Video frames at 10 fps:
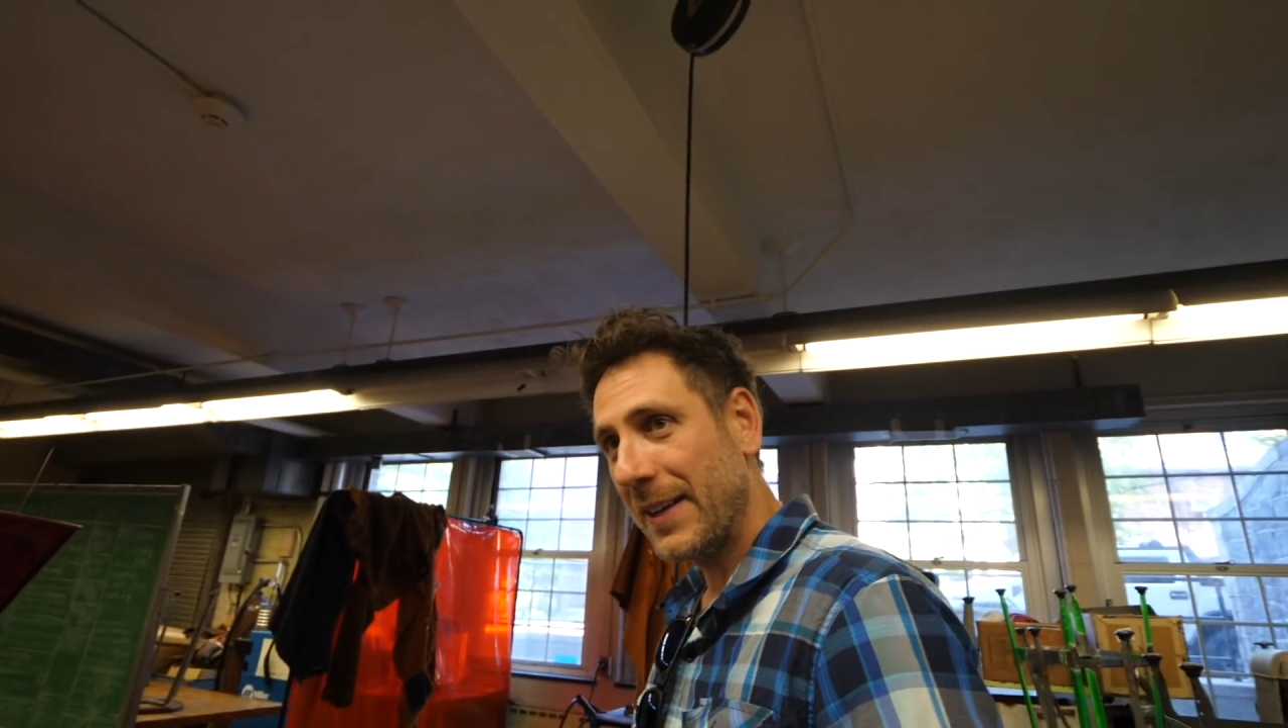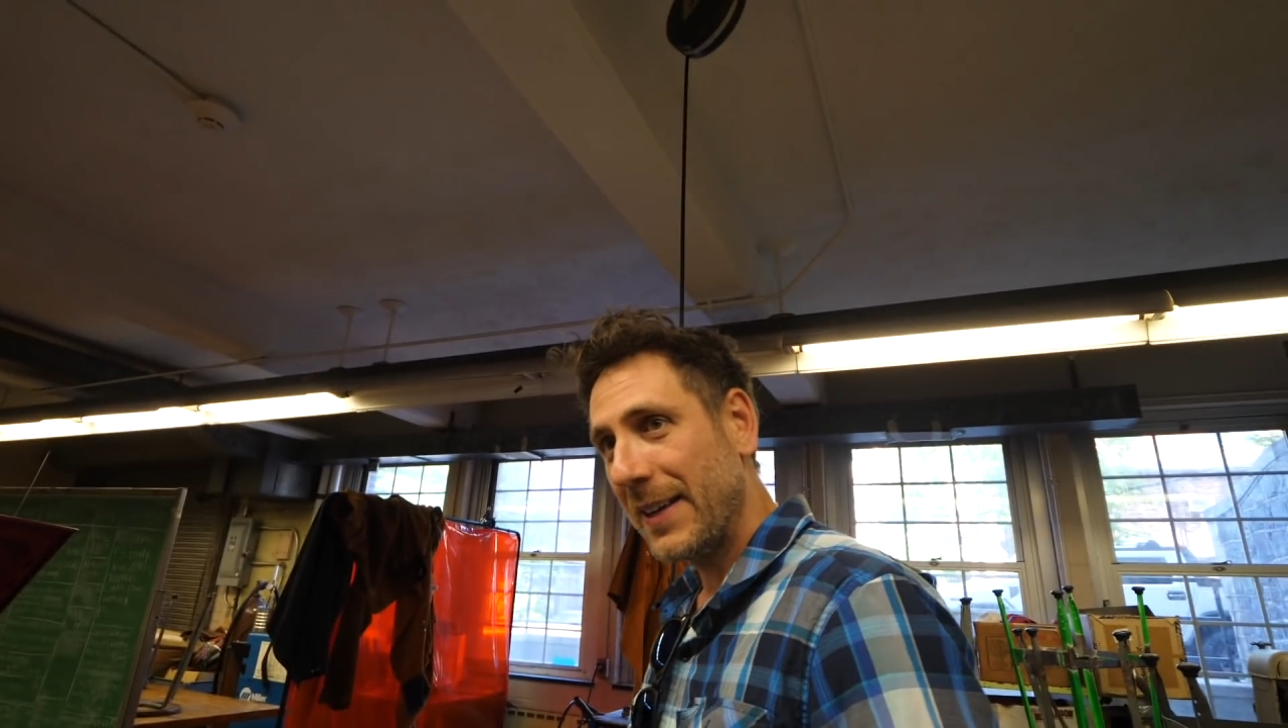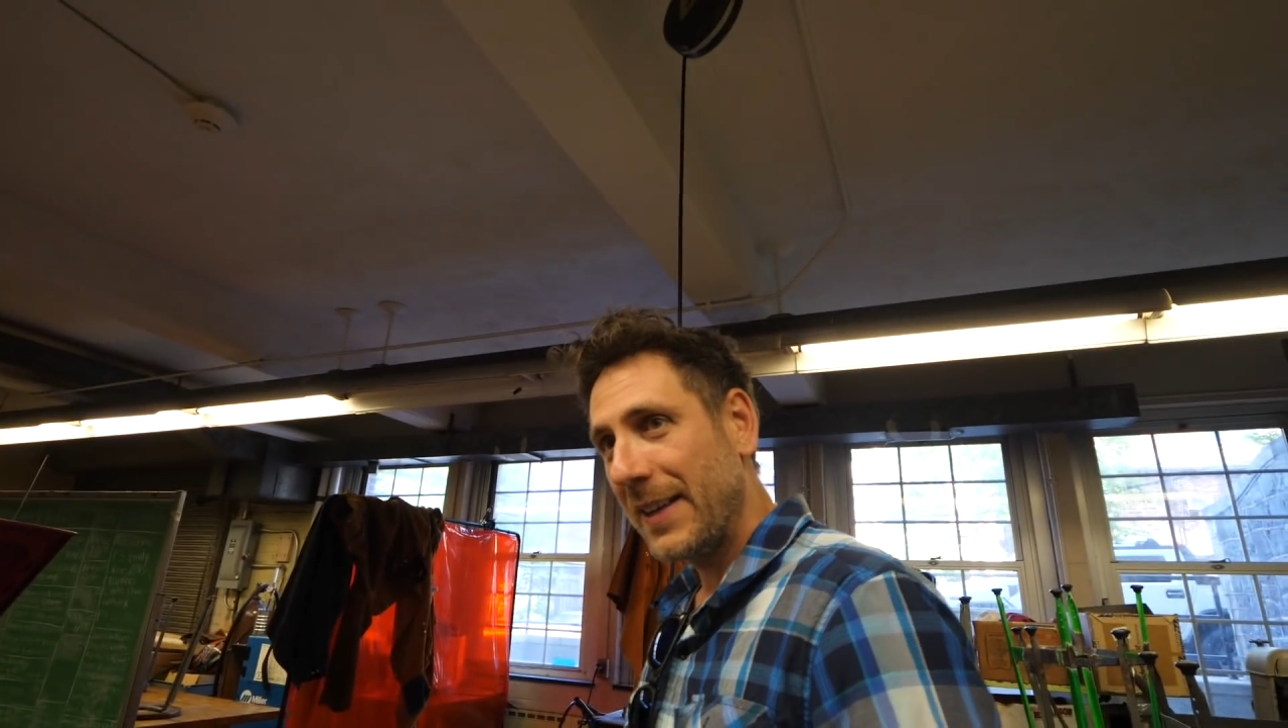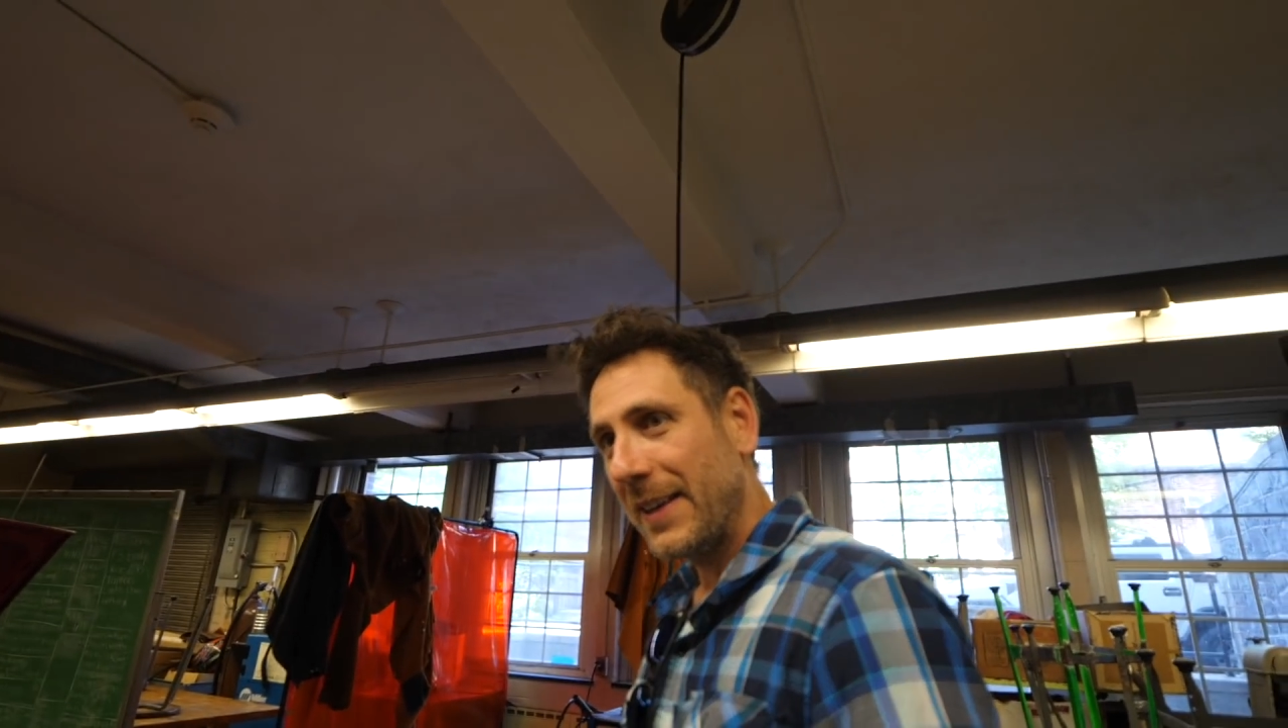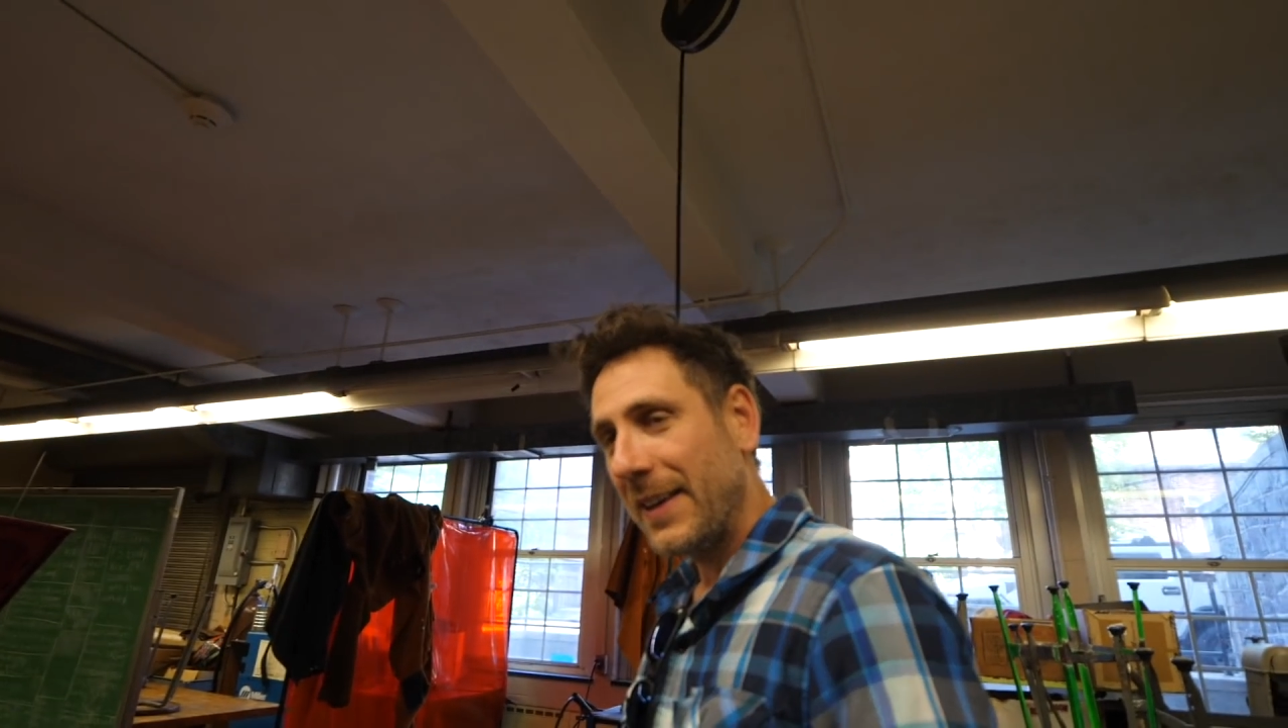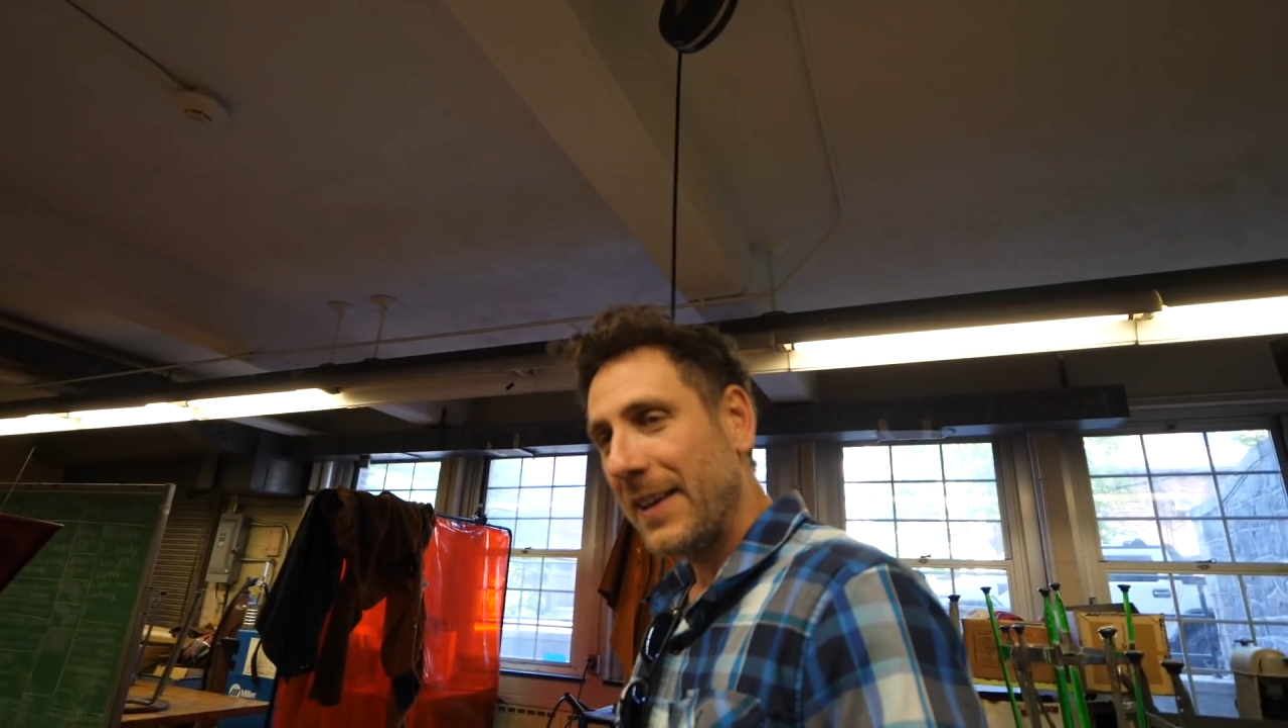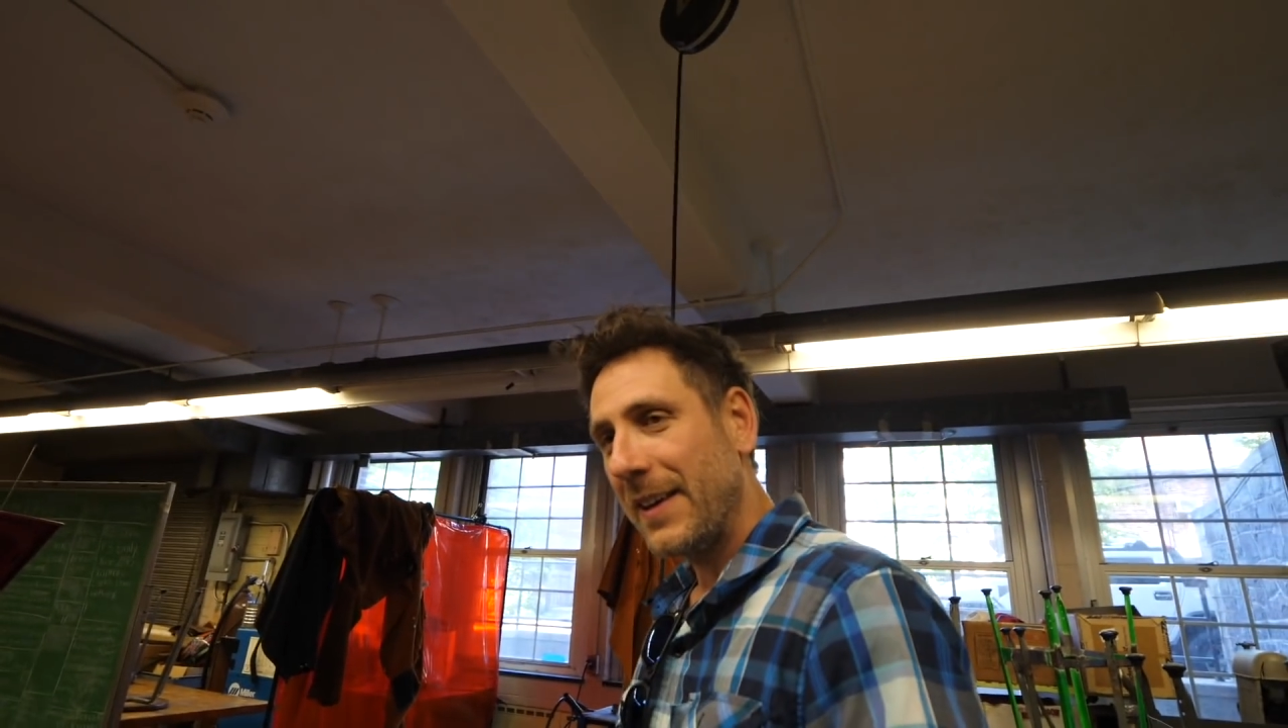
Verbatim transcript: Wister. No.